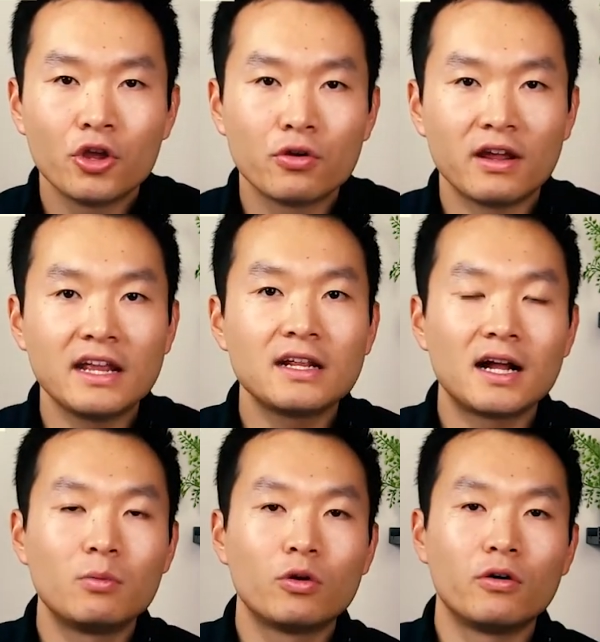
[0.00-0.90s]
your
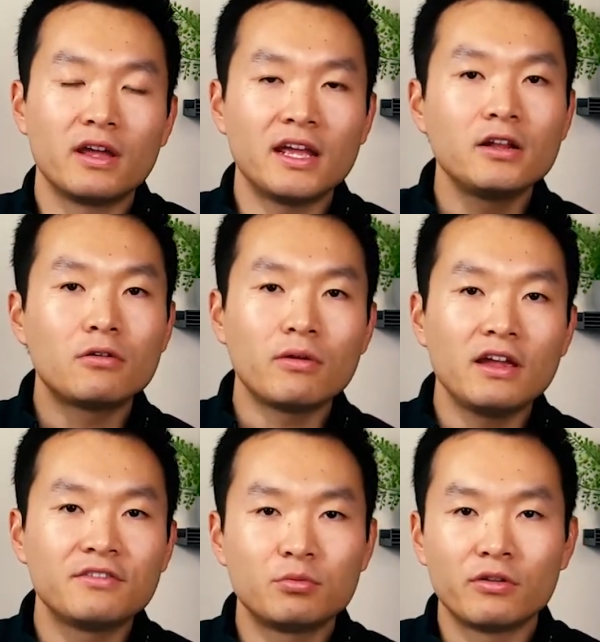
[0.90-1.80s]
income will
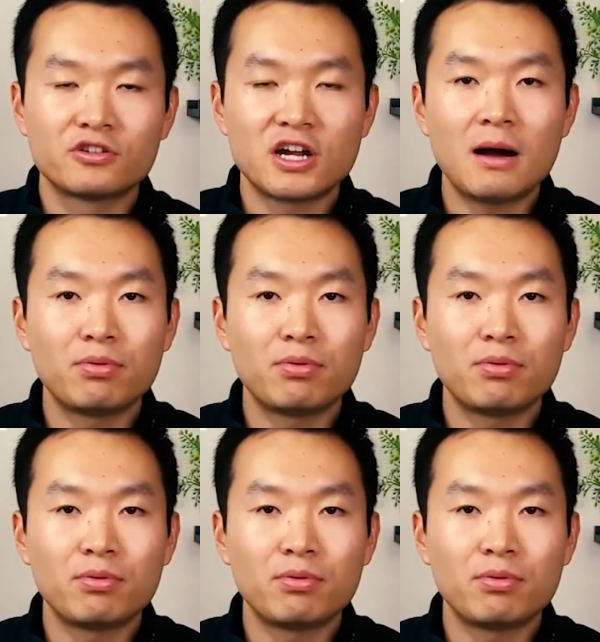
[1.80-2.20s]
increase with job